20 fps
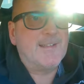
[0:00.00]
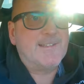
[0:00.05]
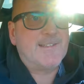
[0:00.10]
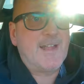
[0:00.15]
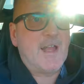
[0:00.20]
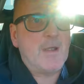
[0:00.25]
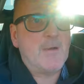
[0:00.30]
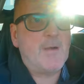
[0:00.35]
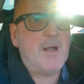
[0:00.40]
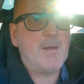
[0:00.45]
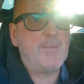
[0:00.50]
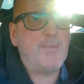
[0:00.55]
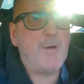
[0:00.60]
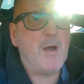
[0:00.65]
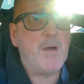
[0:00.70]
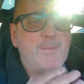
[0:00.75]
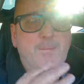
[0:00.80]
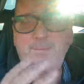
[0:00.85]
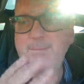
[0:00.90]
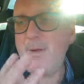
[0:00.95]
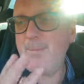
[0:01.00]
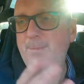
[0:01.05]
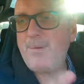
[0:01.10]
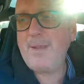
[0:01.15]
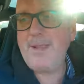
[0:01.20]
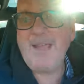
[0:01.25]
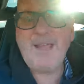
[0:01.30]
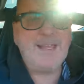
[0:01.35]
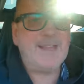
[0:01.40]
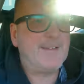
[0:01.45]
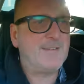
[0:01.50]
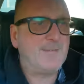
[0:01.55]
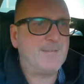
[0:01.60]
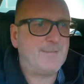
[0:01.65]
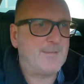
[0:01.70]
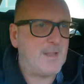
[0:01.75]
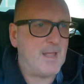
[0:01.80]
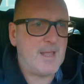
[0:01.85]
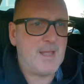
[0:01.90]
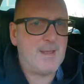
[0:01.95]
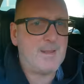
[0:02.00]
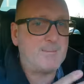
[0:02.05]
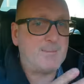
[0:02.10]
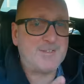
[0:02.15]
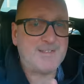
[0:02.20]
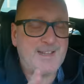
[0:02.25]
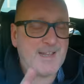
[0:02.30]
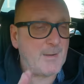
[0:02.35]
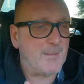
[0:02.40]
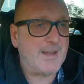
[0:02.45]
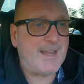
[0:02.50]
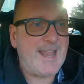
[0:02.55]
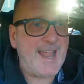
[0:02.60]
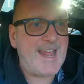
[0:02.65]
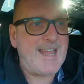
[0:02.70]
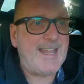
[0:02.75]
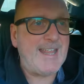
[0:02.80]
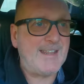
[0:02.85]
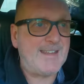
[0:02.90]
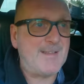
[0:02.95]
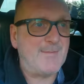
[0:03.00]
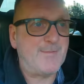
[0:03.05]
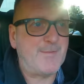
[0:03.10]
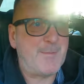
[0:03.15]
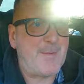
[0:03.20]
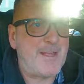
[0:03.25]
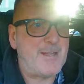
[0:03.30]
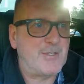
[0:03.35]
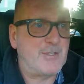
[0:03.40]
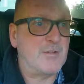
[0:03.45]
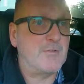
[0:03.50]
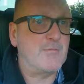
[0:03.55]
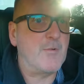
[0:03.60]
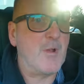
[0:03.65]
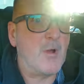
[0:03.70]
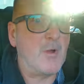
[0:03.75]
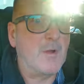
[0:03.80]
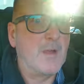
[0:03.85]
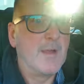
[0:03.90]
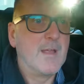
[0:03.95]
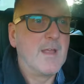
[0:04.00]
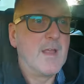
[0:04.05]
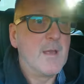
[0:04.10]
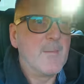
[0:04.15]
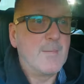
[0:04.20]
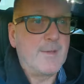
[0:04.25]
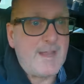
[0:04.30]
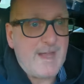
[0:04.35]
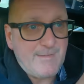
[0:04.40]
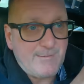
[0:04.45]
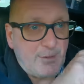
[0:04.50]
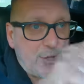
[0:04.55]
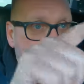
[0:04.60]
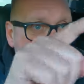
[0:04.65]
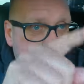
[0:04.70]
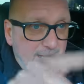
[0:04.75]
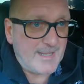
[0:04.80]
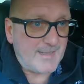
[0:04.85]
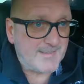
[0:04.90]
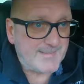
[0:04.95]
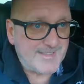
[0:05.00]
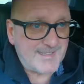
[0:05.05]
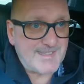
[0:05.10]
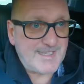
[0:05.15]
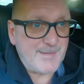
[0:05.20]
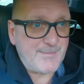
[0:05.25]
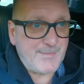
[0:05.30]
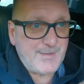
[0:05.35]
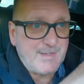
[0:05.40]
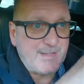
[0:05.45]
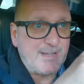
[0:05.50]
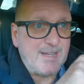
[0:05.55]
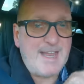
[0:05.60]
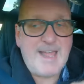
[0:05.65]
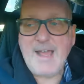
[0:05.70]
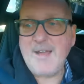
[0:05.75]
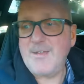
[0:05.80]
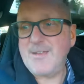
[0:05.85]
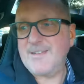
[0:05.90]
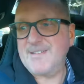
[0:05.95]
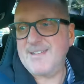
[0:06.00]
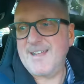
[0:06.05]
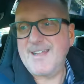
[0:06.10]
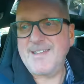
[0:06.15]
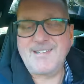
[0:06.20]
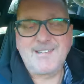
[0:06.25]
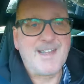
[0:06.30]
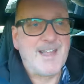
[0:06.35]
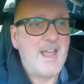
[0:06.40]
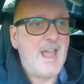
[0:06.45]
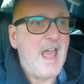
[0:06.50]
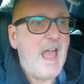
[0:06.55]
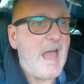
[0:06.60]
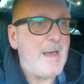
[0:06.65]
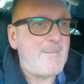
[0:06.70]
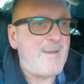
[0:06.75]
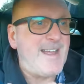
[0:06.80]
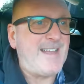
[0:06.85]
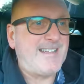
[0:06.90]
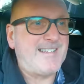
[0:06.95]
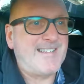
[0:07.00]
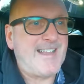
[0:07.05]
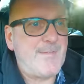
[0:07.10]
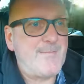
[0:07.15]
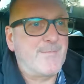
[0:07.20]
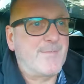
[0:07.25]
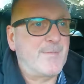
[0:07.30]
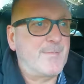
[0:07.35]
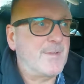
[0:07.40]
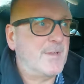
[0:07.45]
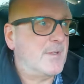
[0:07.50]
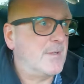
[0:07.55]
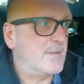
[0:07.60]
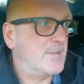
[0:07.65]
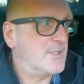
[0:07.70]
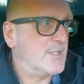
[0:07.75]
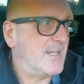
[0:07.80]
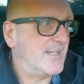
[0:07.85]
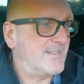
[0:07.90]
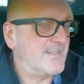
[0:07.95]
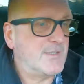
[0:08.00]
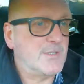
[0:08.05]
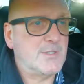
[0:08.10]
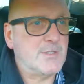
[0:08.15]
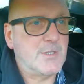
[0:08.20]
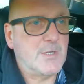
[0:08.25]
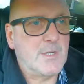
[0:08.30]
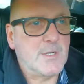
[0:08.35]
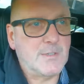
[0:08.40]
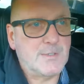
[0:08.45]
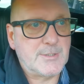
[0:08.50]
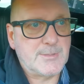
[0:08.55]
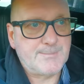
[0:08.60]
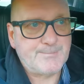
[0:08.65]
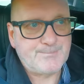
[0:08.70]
So I'll pop a link, because I don't want to get any of the information wrong, but I've got a little certificate now that says I'm exempt from the congestion charge.